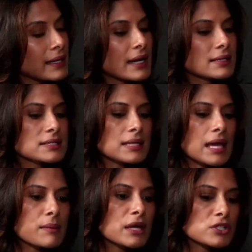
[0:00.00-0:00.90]
I had this
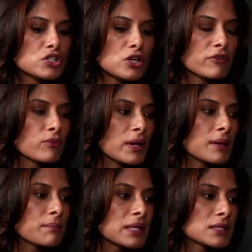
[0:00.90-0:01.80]
image of what
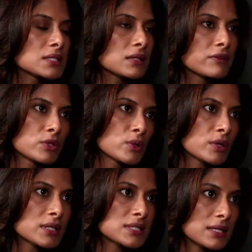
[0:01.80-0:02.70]
it means to live in New
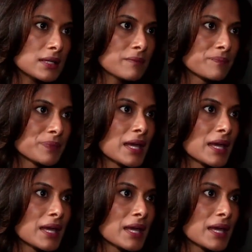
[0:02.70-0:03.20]
York City.